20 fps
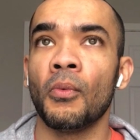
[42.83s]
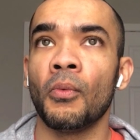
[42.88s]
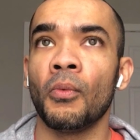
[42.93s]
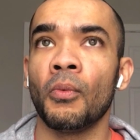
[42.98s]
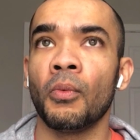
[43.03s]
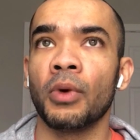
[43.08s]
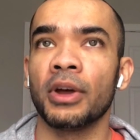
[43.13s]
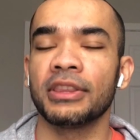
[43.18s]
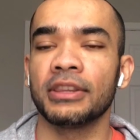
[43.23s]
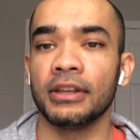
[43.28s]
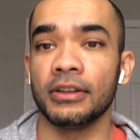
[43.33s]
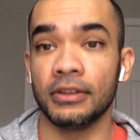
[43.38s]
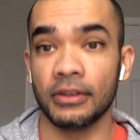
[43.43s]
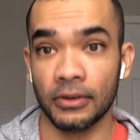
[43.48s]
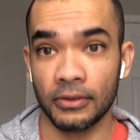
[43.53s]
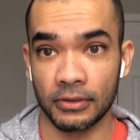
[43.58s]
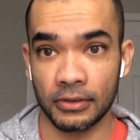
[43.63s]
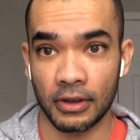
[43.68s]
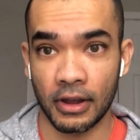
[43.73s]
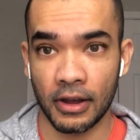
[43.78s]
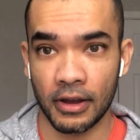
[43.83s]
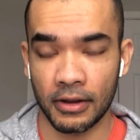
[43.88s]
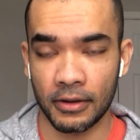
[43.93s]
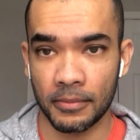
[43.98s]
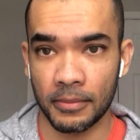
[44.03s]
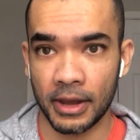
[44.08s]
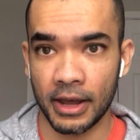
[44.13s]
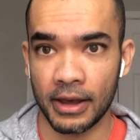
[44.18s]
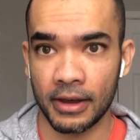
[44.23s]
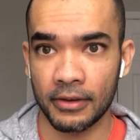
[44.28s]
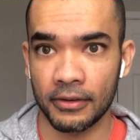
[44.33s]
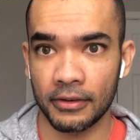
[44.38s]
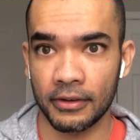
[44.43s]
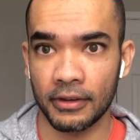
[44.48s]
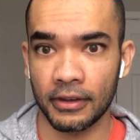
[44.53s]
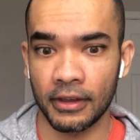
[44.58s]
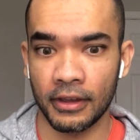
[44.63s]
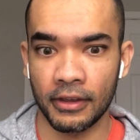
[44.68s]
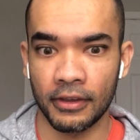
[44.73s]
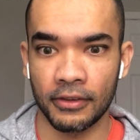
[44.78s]
What they don't talk about
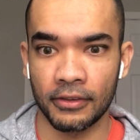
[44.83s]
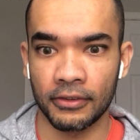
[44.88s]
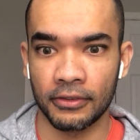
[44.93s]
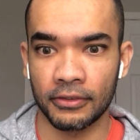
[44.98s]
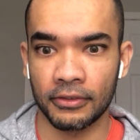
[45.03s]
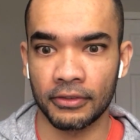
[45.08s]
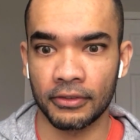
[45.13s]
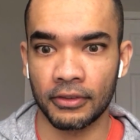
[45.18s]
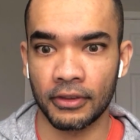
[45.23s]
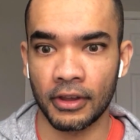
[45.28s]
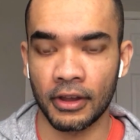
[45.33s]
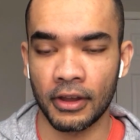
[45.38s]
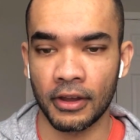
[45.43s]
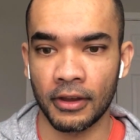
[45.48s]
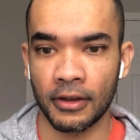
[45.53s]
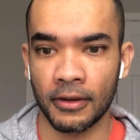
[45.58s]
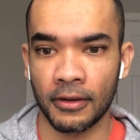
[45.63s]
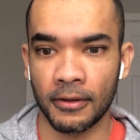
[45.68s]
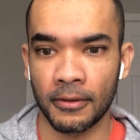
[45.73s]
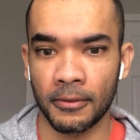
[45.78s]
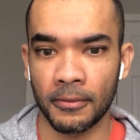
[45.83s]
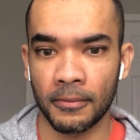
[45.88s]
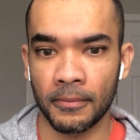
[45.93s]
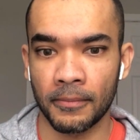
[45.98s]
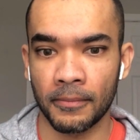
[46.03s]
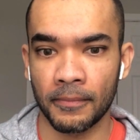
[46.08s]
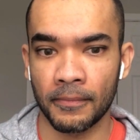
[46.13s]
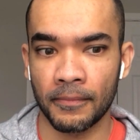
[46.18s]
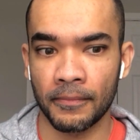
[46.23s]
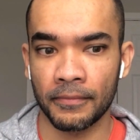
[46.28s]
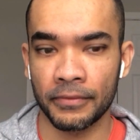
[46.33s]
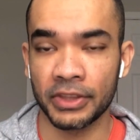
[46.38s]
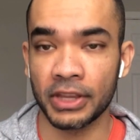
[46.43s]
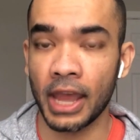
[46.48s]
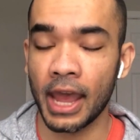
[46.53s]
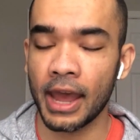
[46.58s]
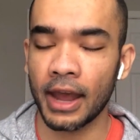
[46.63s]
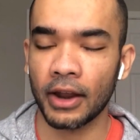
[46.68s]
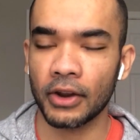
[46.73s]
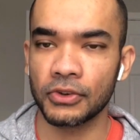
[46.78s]
is the
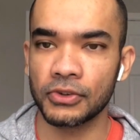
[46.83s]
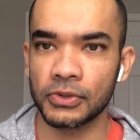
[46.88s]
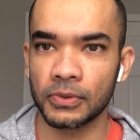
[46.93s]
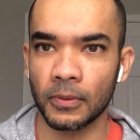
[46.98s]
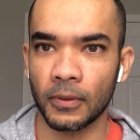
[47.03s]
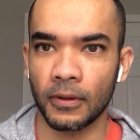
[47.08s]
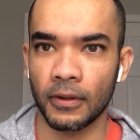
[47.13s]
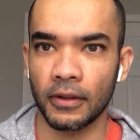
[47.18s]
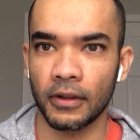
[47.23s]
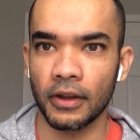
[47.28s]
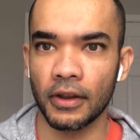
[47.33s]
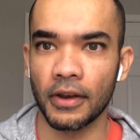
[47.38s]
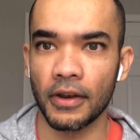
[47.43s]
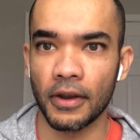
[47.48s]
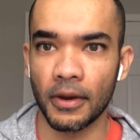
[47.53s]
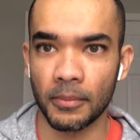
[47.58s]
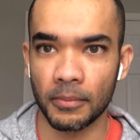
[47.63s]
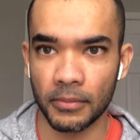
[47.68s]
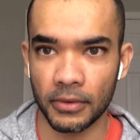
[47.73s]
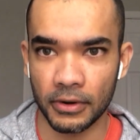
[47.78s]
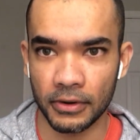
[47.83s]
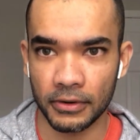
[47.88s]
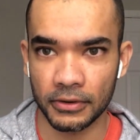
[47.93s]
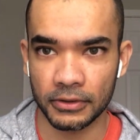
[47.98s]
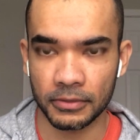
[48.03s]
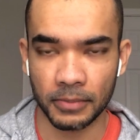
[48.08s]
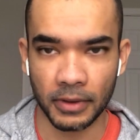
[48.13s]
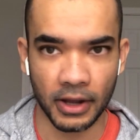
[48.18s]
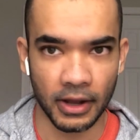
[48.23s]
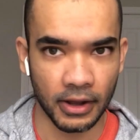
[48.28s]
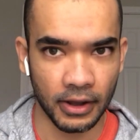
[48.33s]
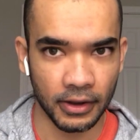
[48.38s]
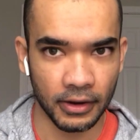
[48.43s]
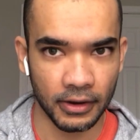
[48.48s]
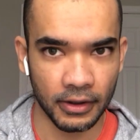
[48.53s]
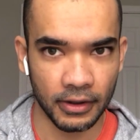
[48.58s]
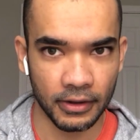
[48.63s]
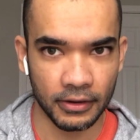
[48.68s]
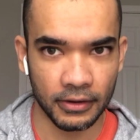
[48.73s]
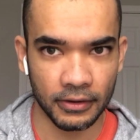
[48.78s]
actual numbers behind
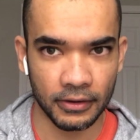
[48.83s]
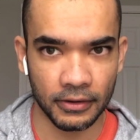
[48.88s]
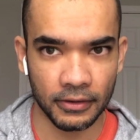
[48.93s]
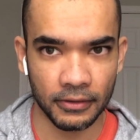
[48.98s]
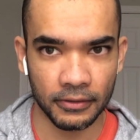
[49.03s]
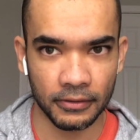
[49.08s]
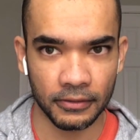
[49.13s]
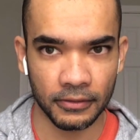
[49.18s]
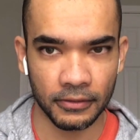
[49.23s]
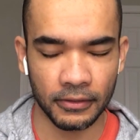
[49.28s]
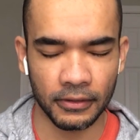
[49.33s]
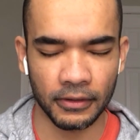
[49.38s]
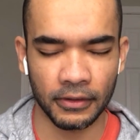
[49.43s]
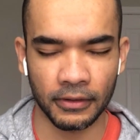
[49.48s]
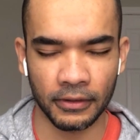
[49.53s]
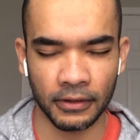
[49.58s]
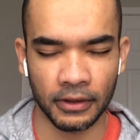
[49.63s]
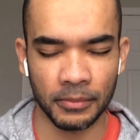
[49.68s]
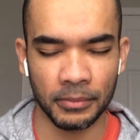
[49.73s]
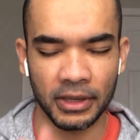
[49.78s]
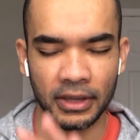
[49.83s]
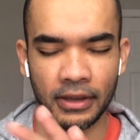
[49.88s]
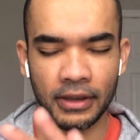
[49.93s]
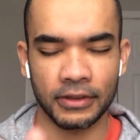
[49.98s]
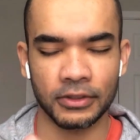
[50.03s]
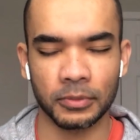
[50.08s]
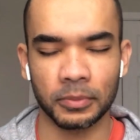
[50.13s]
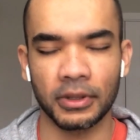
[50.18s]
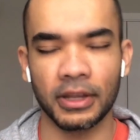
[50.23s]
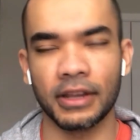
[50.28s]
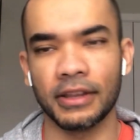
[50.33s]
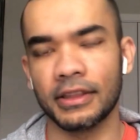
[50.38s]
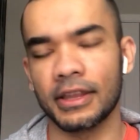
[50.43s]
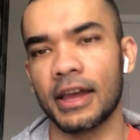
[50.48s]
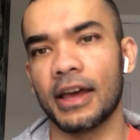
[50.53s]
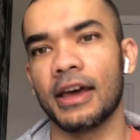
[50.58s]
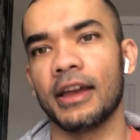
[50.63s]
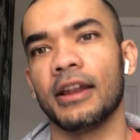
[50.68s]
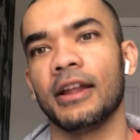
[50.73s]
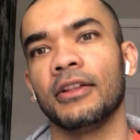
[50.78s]
it. Let me explain
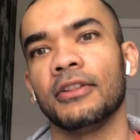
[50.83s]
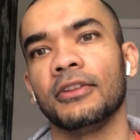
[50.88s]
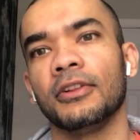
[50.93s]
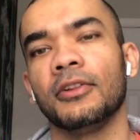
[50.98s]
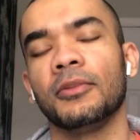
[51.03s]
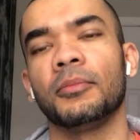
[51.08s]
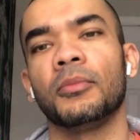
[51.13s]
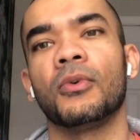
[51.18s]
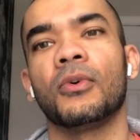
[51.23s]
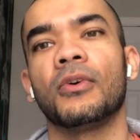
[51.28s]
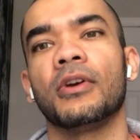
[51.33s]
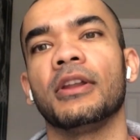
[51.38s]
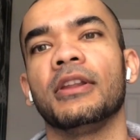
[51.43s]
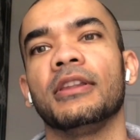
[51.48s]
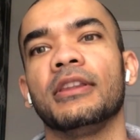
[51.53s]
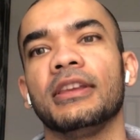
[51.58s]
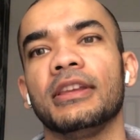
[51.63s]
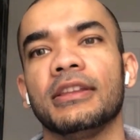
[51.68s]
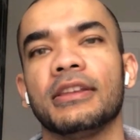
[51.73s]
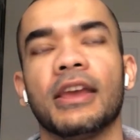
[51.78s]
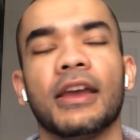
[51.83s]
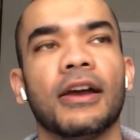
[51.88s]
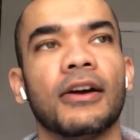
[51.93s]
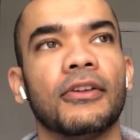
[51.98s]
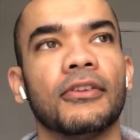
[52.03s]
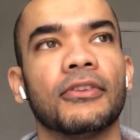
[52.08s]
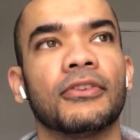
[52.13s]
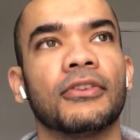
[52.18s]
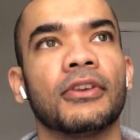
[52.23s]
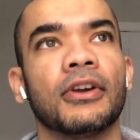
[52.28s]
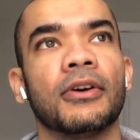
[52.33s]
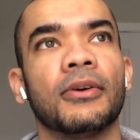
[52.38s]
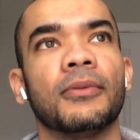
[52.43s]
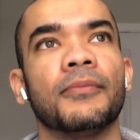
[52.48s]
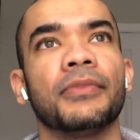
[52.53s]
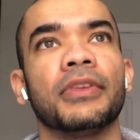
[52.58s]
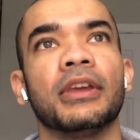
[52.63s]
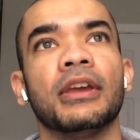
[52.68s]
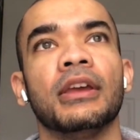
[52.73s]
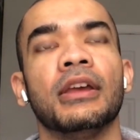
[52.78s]
that a little more in detail.
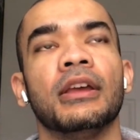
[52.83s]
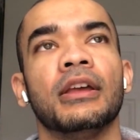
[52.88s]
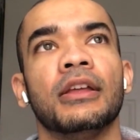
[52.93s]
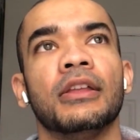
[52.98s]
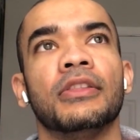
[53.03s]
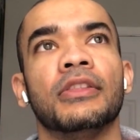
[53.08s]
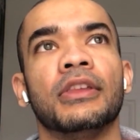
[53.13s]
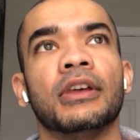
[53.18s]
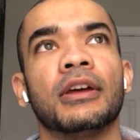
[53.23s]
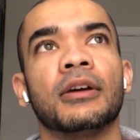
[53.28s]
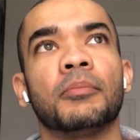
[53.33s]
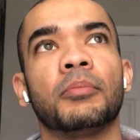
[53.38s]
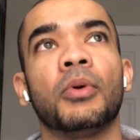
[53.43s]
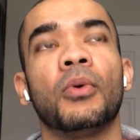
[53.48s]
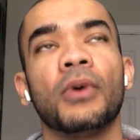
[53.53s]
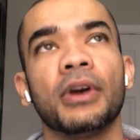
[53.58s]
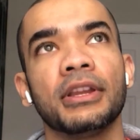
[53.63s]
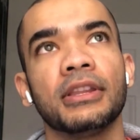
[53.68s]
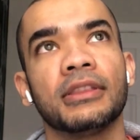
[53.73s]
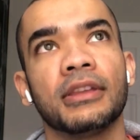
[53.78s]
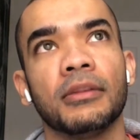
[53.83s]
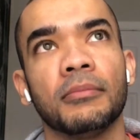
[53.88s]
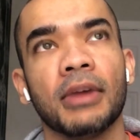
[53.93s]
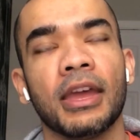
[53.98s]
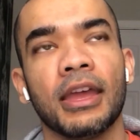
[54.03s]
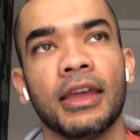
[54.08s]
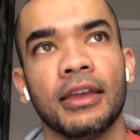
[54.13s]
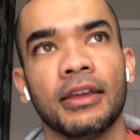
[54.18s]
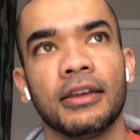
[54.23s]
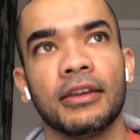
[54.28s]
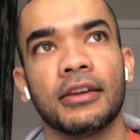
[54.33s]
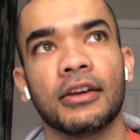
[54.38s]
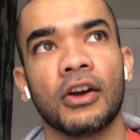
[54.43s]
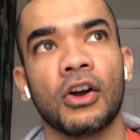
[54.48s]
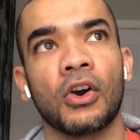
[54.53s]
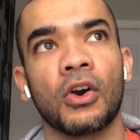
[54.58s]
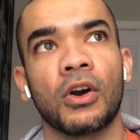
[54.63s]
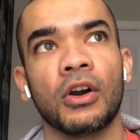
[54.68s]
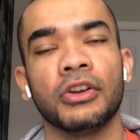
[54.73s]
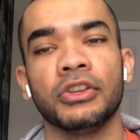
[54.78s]
So the point they make
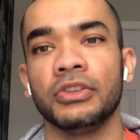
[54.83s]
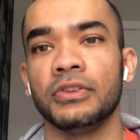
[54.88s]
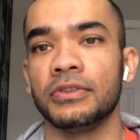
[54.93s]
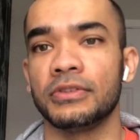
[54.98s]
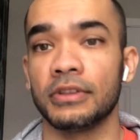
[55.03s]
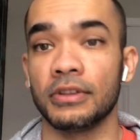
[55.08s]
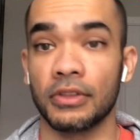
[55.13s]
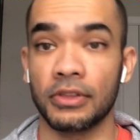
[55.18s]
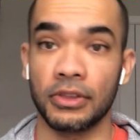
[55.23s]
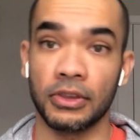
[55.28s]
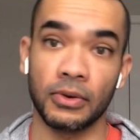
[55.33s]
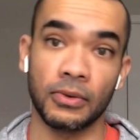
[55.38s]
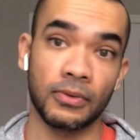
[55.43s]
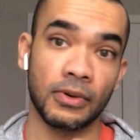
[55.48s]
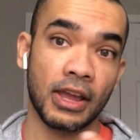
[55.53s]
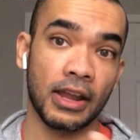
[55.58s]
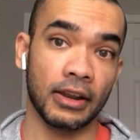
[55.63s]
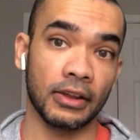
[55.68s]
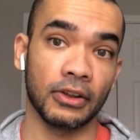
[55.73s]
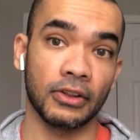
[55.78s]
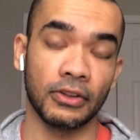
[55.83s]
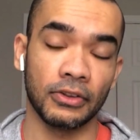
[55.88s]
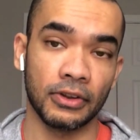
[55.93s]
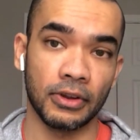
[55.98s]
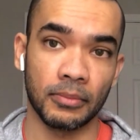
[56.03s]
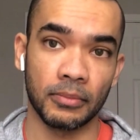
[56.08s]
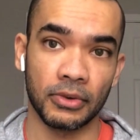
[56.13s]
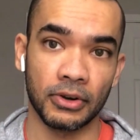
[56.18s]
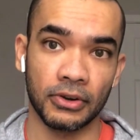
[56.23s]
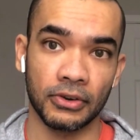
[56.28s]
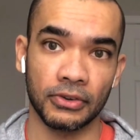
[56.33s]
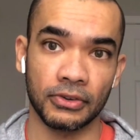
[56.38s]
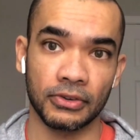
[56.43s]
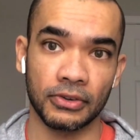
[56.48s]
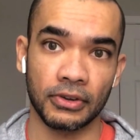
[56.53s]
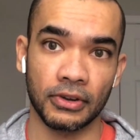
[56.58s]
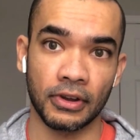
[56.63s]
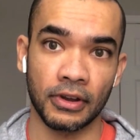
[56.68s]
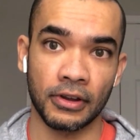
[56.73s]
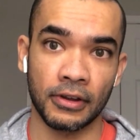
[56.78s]
are using theoretical
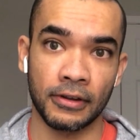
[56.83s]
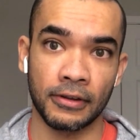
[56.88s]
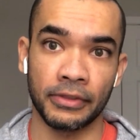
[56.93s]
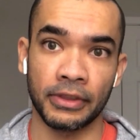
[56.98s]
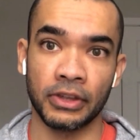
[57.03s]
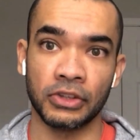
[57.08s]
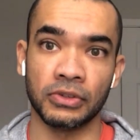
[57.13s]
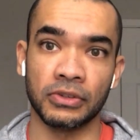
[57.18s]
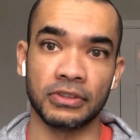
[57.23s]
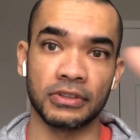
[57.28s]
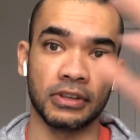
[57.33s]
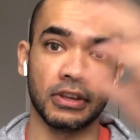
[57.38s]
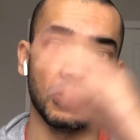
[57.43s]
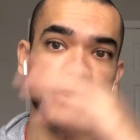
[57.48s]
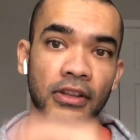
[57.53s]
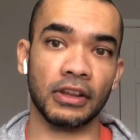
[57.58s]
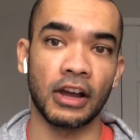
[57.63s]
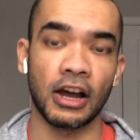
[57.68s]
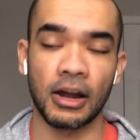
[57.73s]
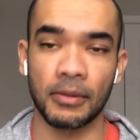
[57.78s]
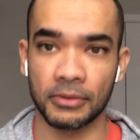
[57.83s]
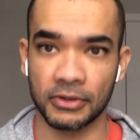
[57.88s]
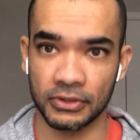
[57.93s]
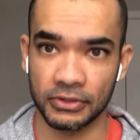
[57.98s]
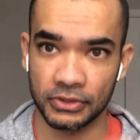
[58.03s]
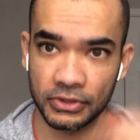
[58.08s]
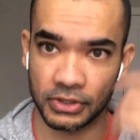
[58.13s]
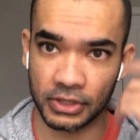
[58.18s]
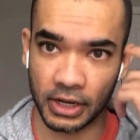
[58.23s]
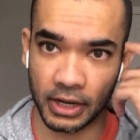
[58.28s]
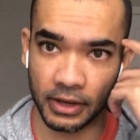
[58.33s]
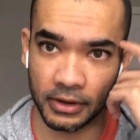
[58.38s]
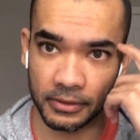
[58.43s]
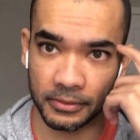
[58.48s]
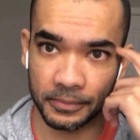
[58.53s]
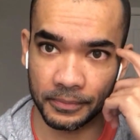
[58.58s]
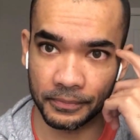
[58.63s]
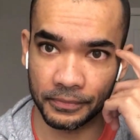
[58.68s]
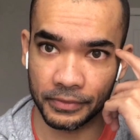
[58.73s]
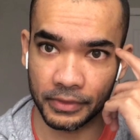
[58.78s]
numbers that you see in the options chain.